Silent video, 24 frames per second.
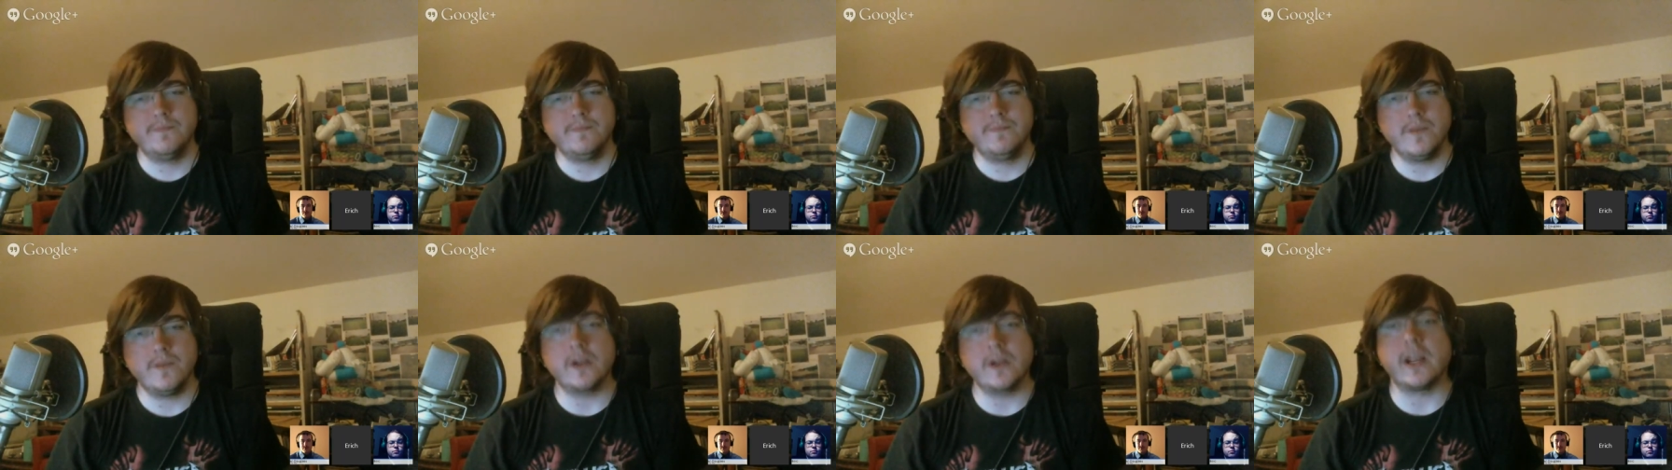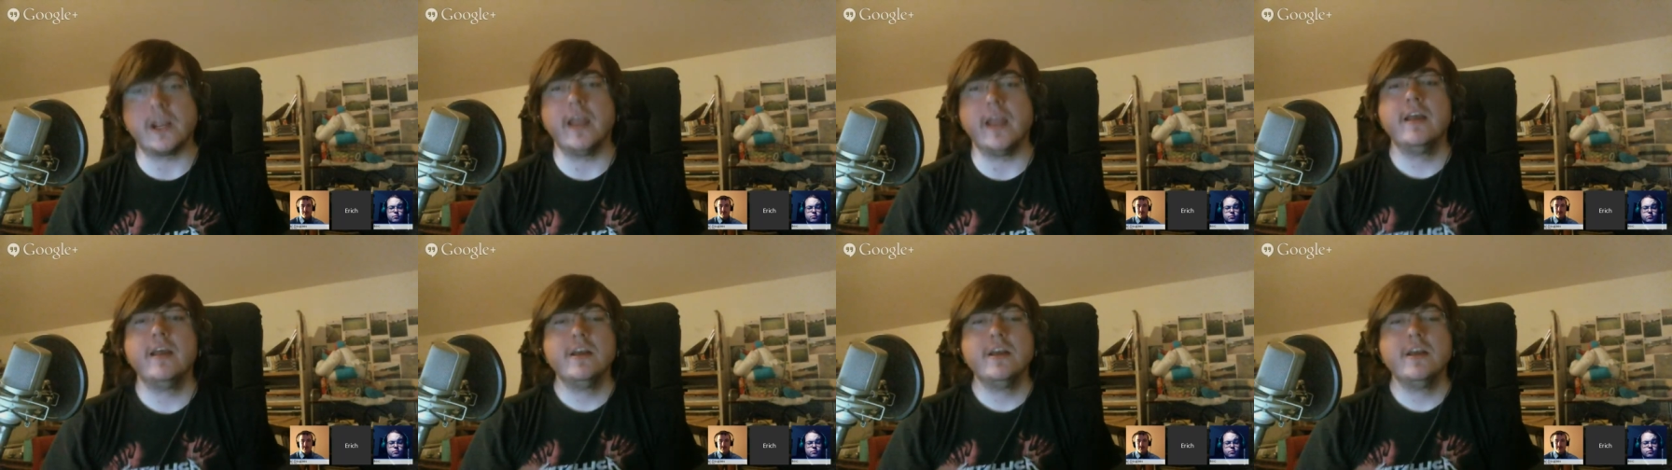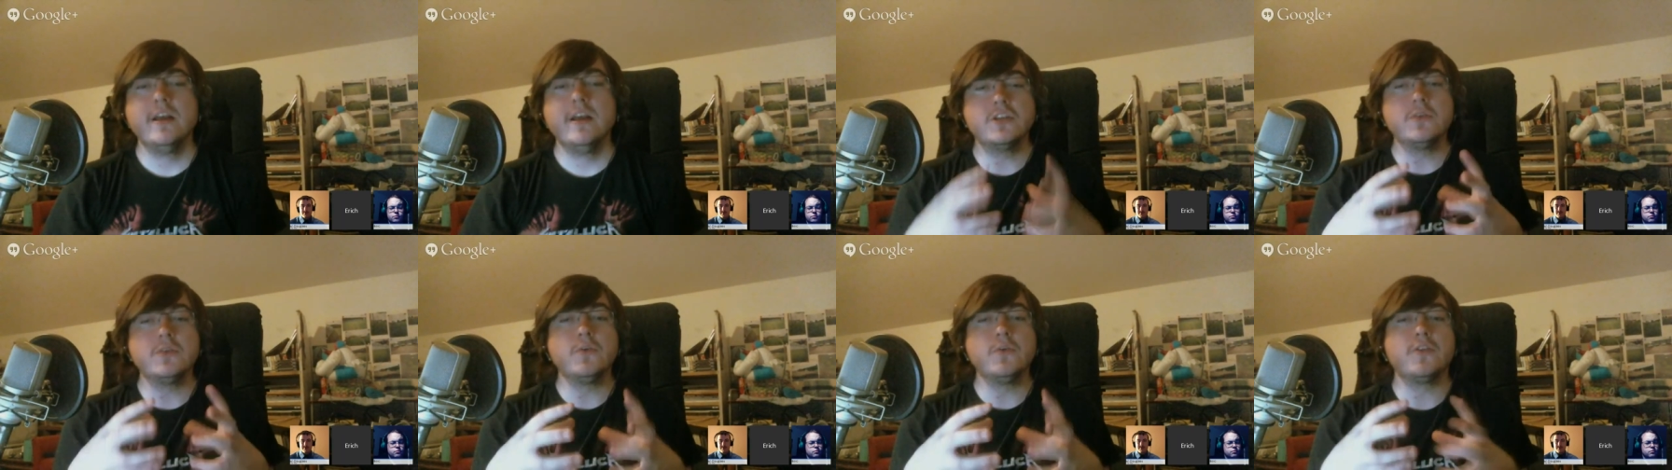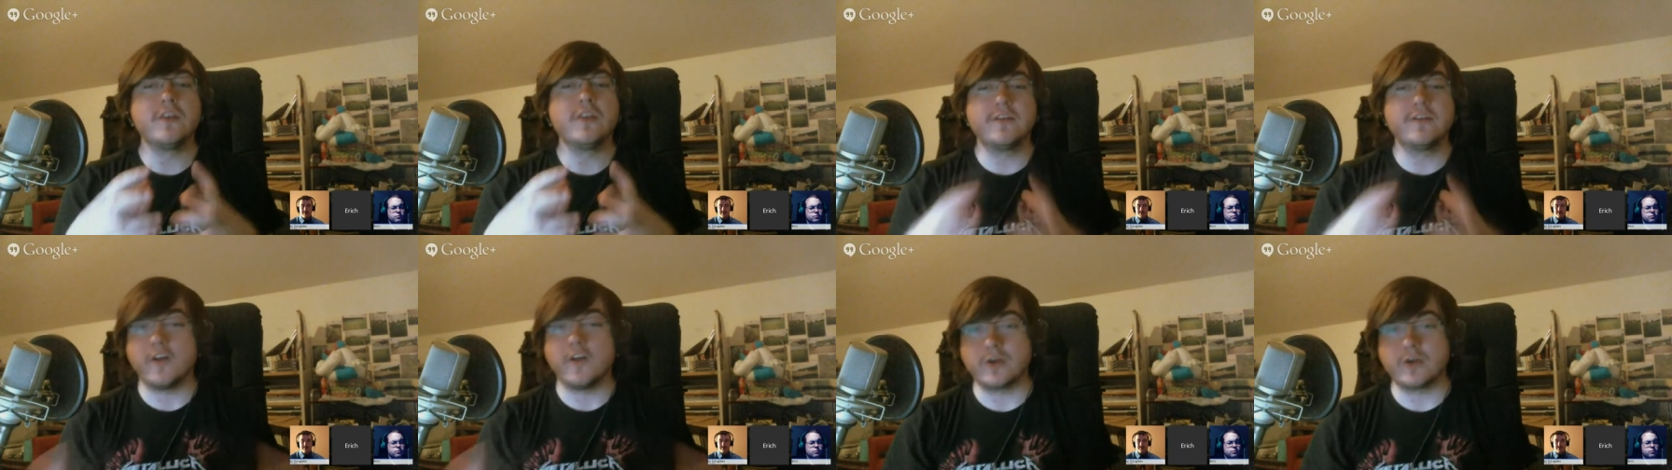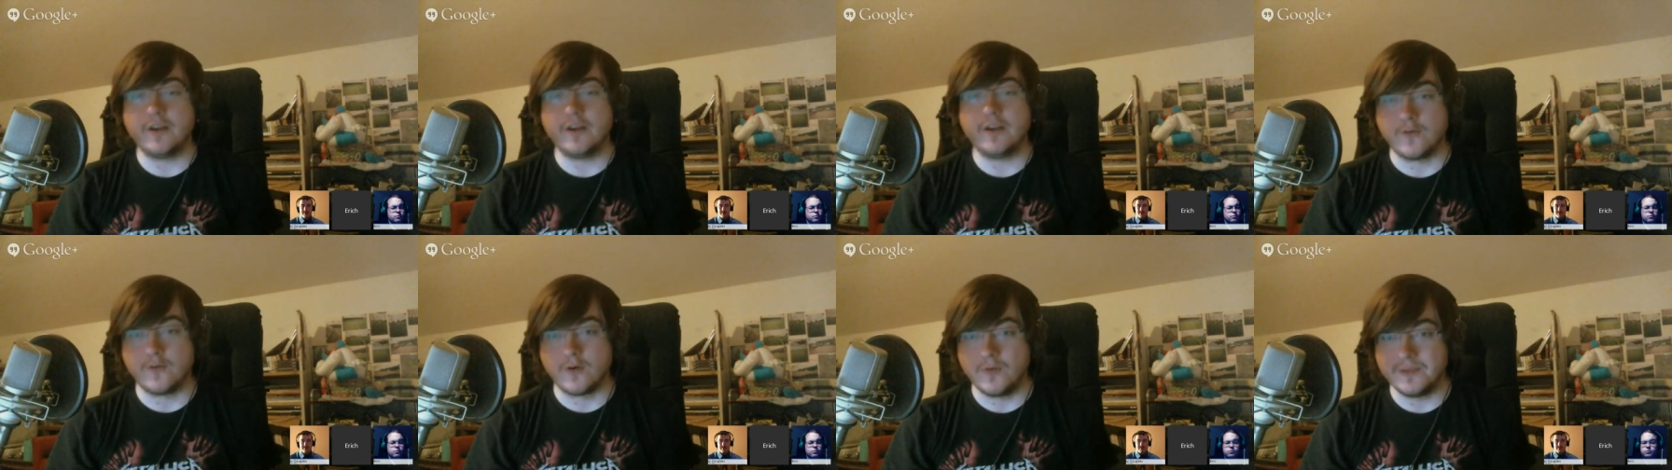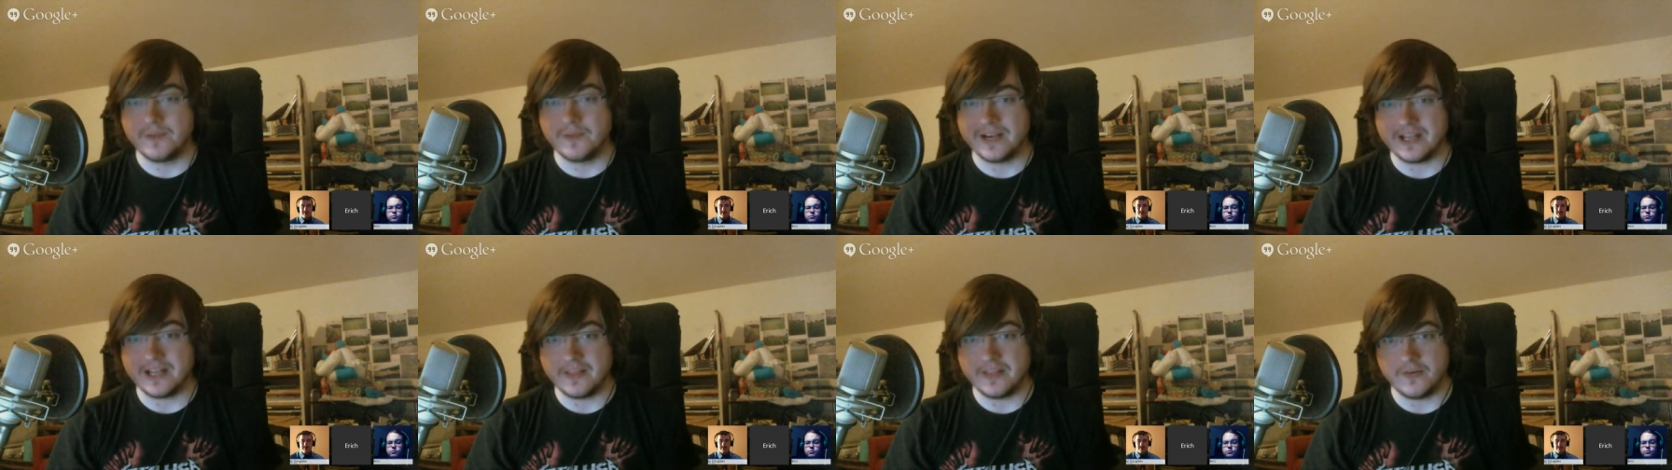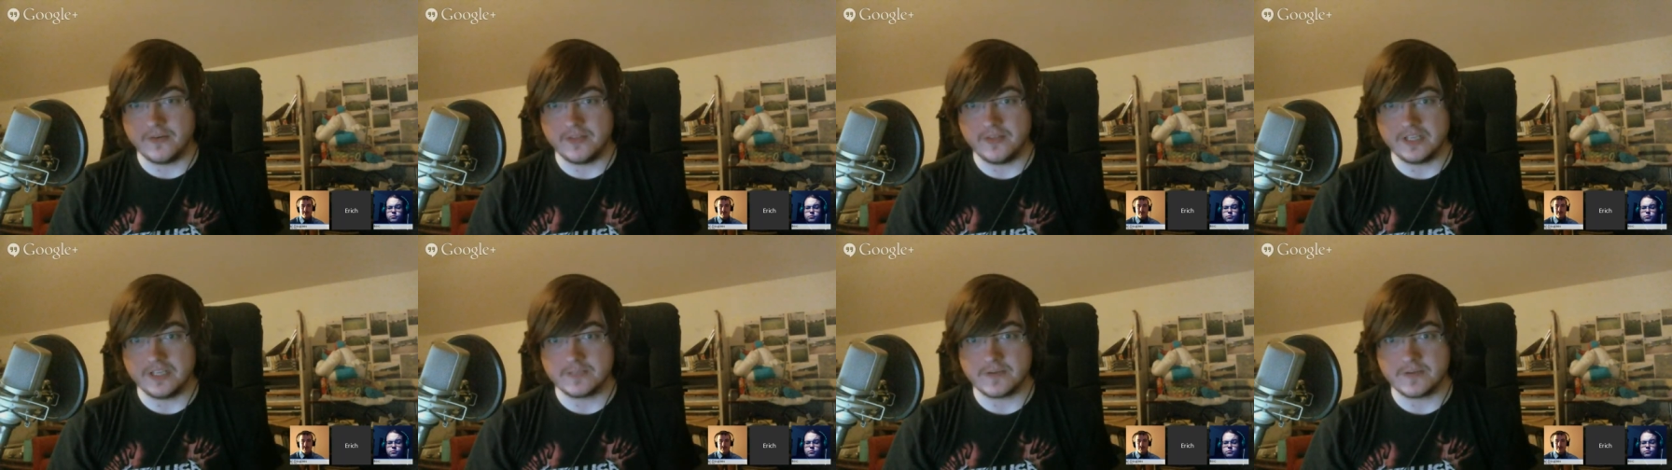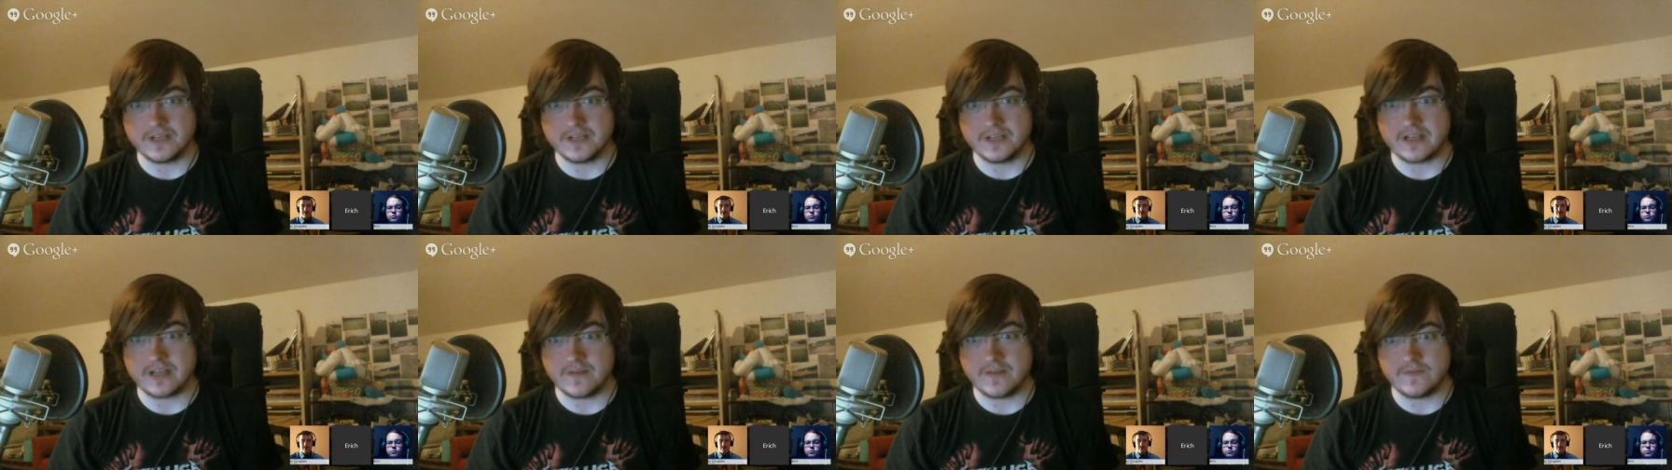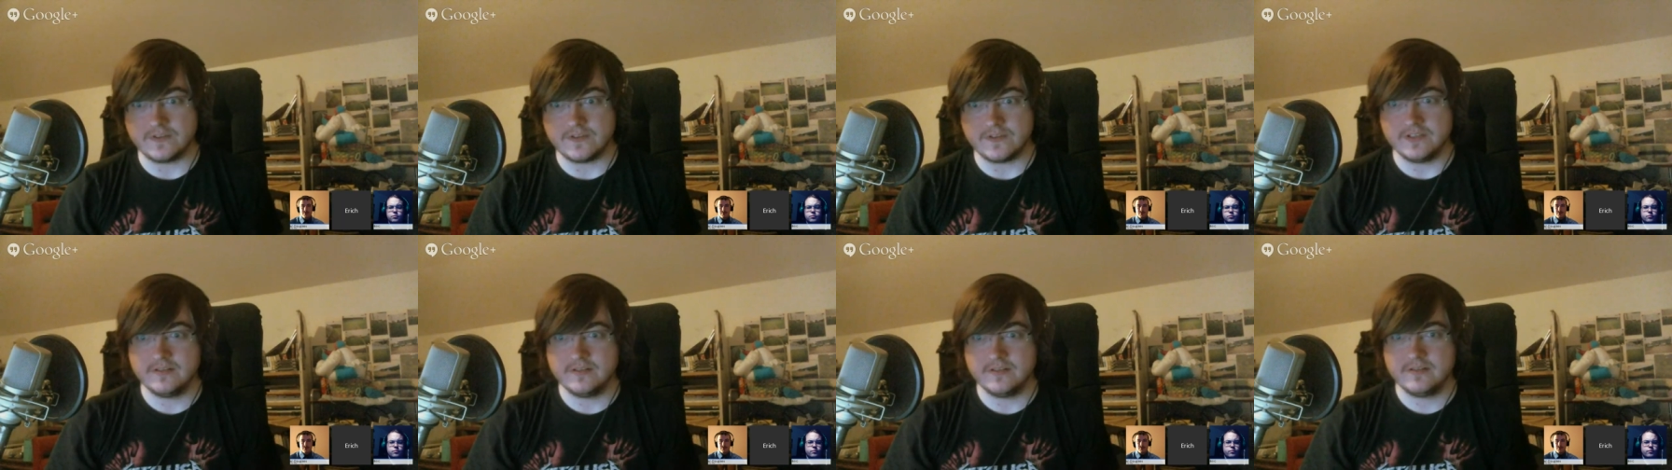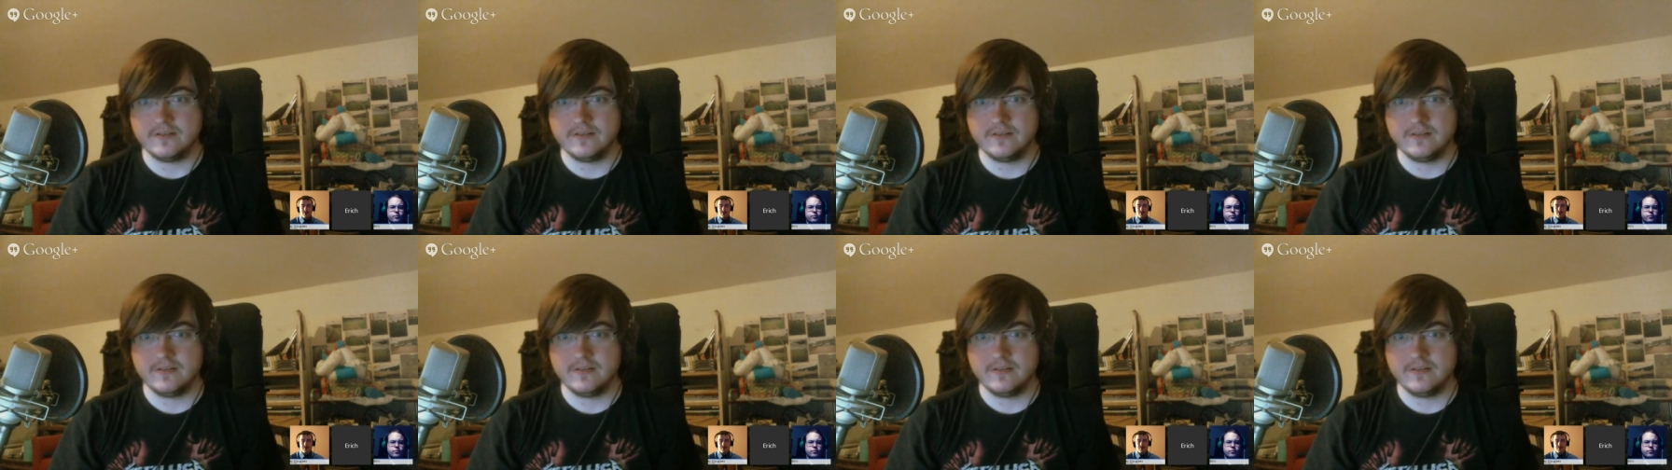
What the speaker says: Okay, do you think Far Cry 4 will be at either of these press conferences?